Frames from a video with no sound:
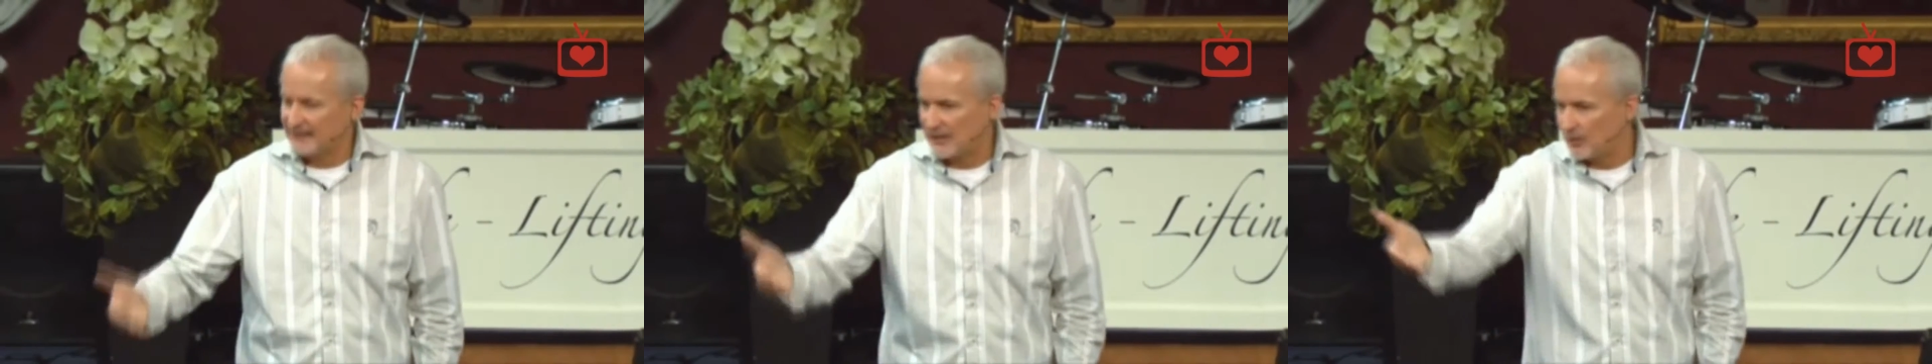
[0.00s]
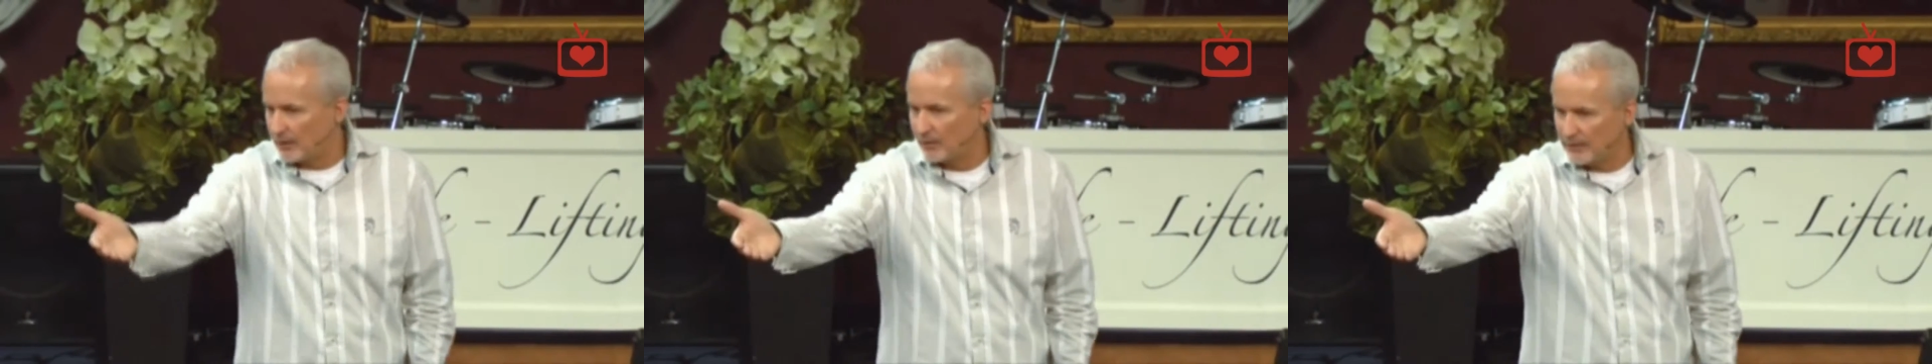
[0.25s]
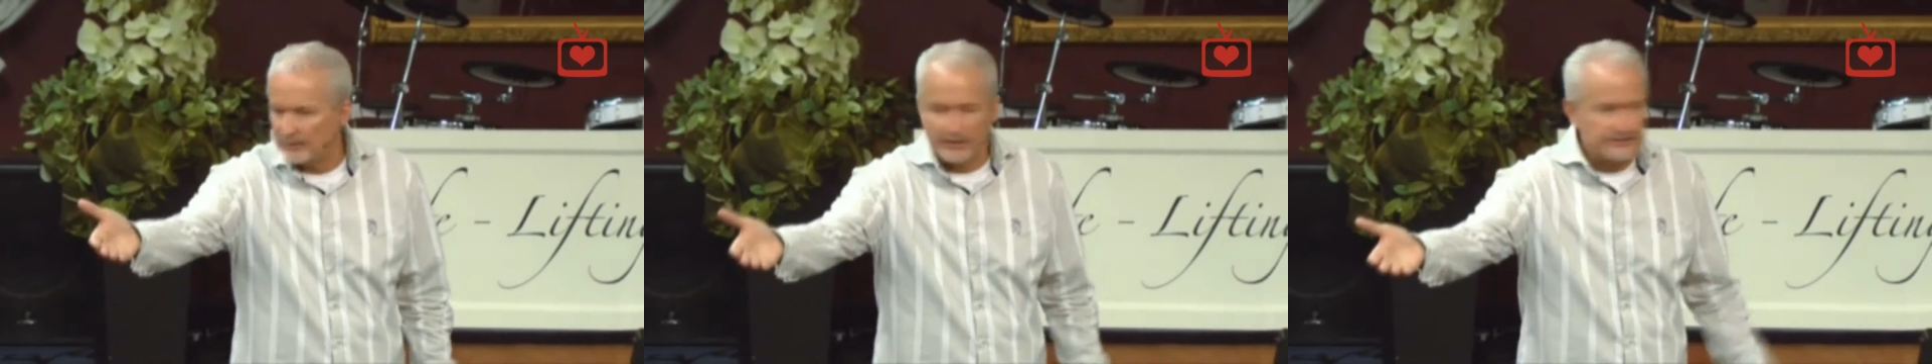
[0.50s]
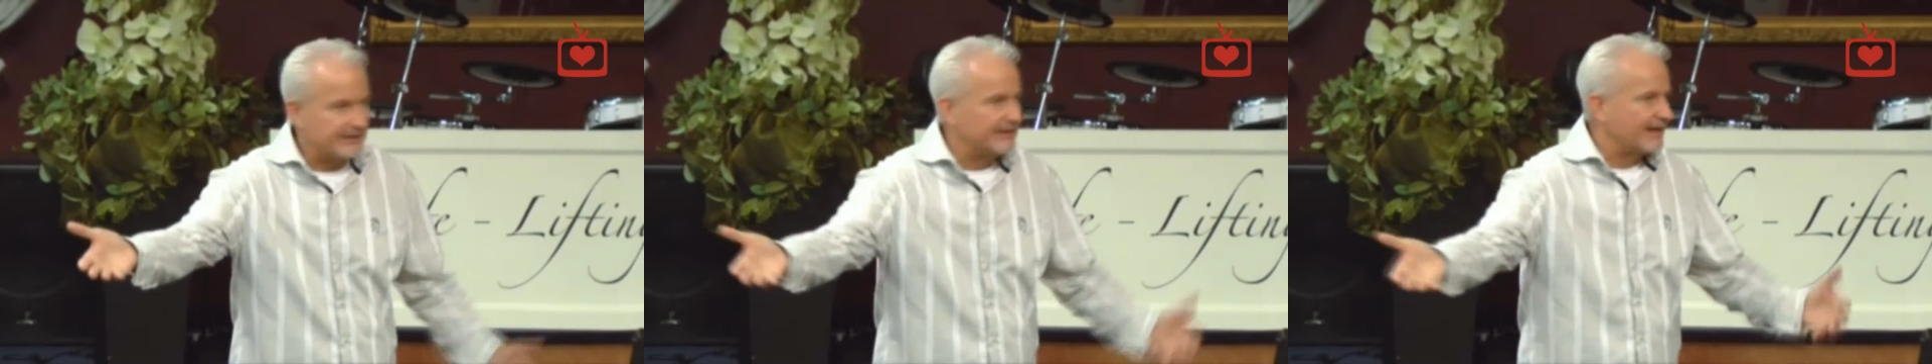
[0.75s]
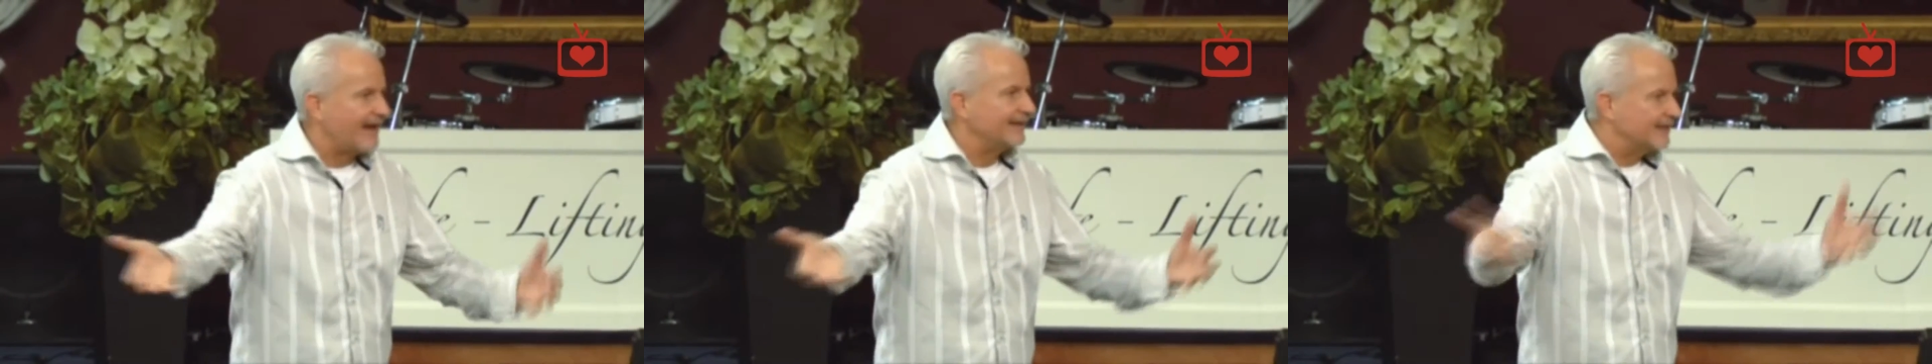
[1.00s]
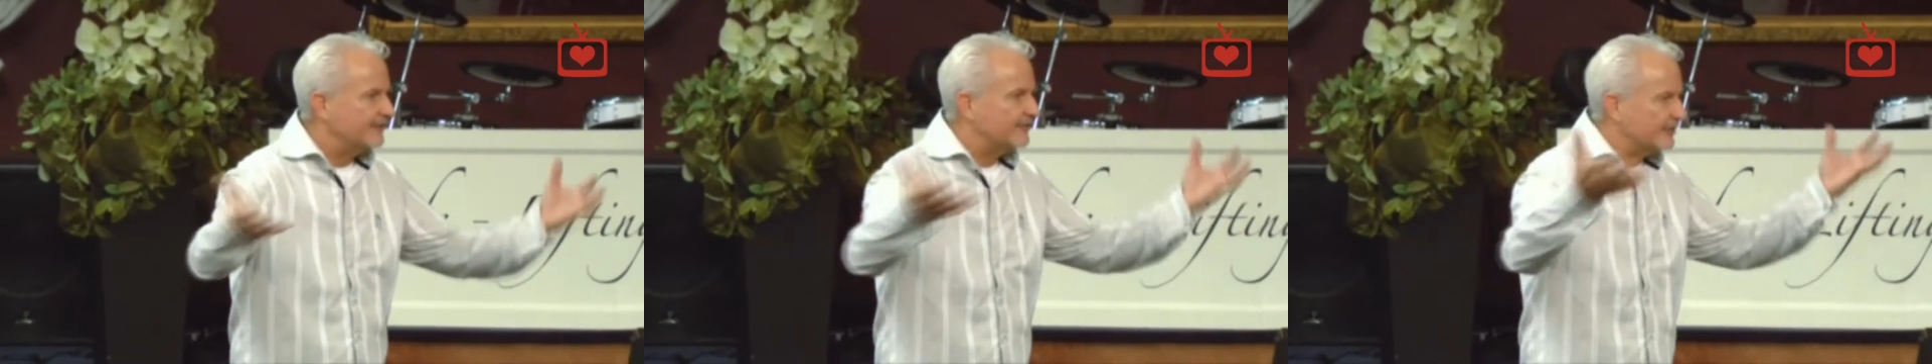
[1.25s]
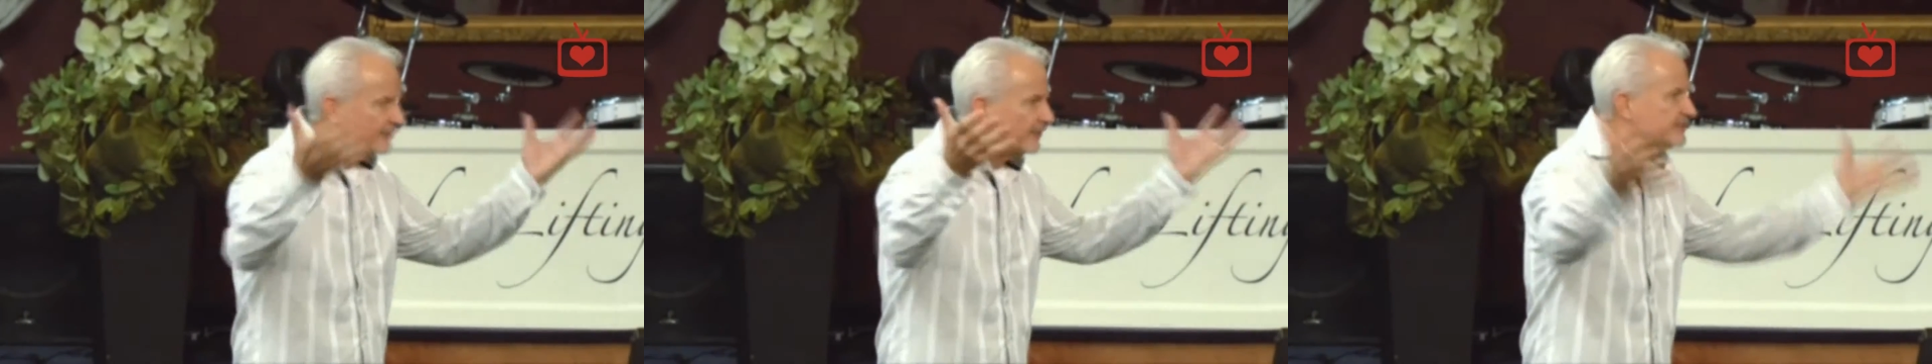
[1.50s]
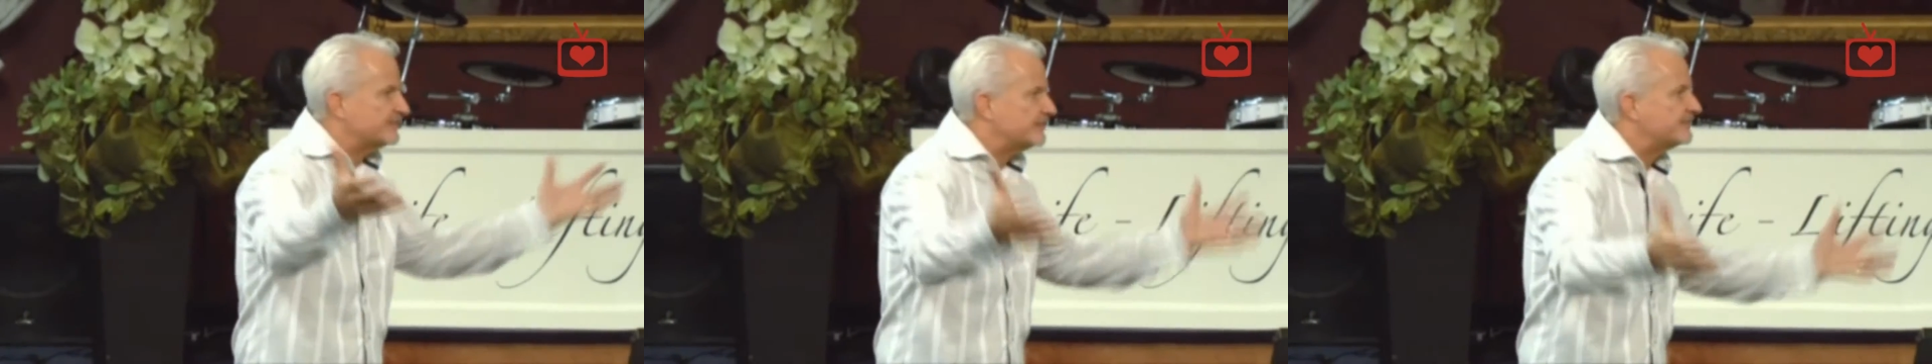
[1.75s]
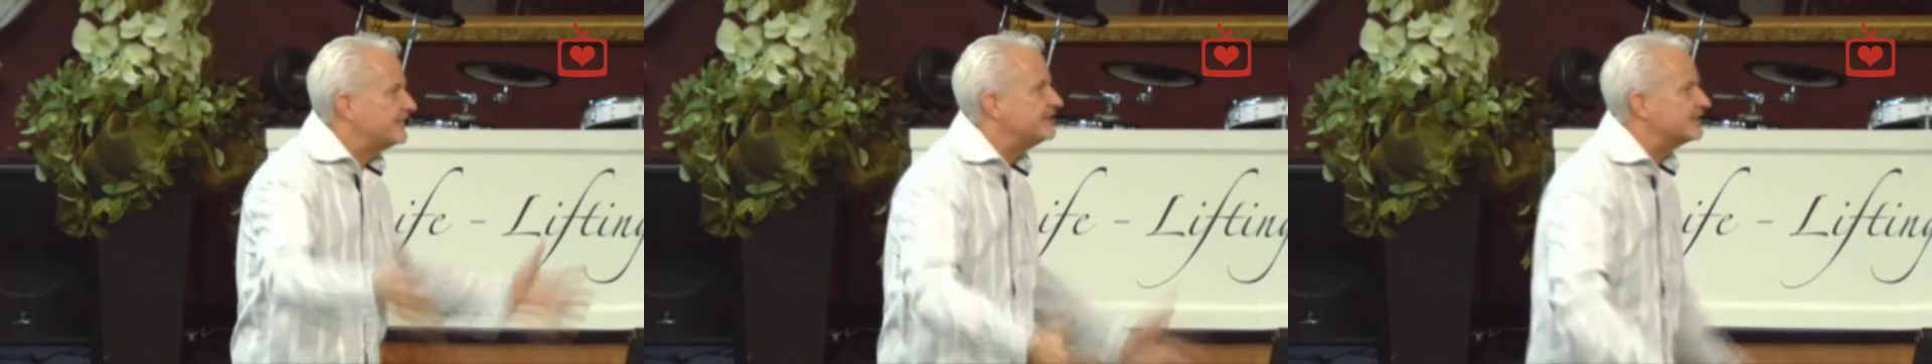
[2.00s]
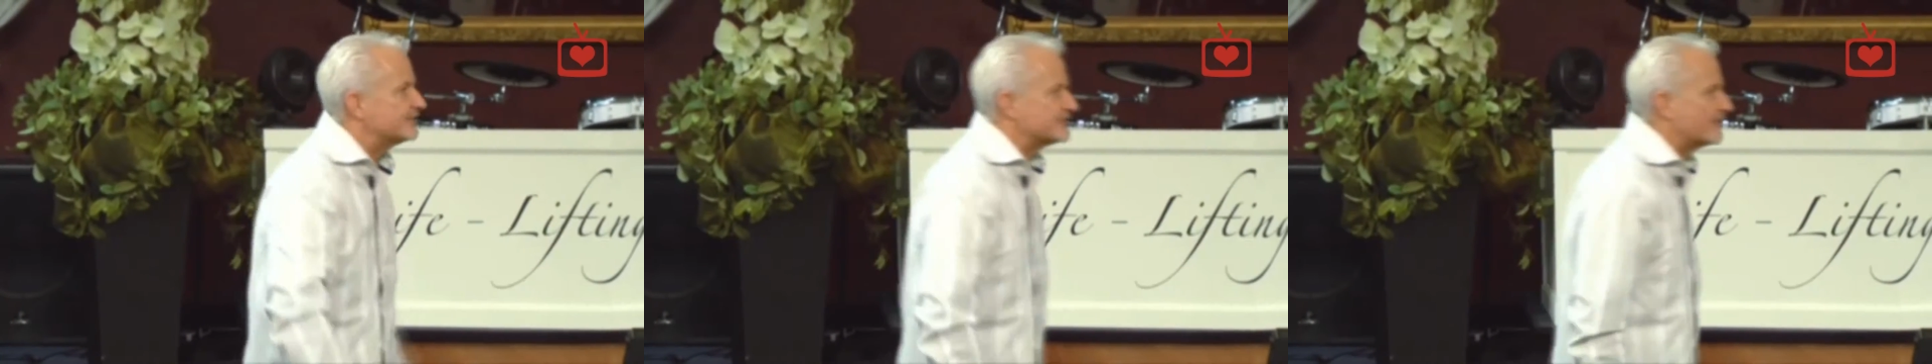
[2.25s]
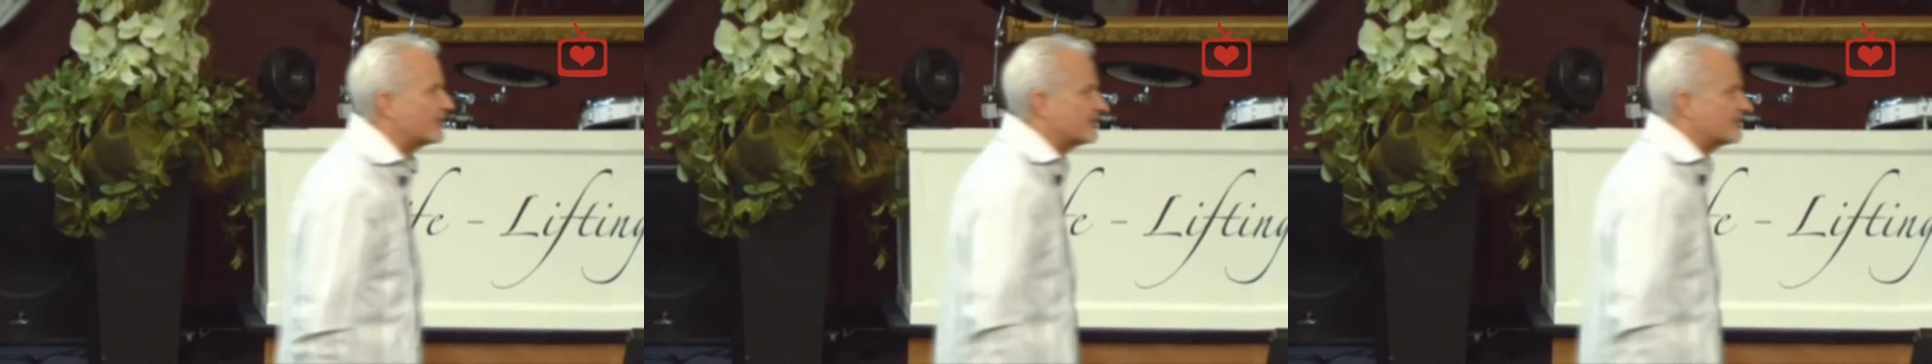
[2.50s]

like where, we, where Tina and I lived for the first 15 years of our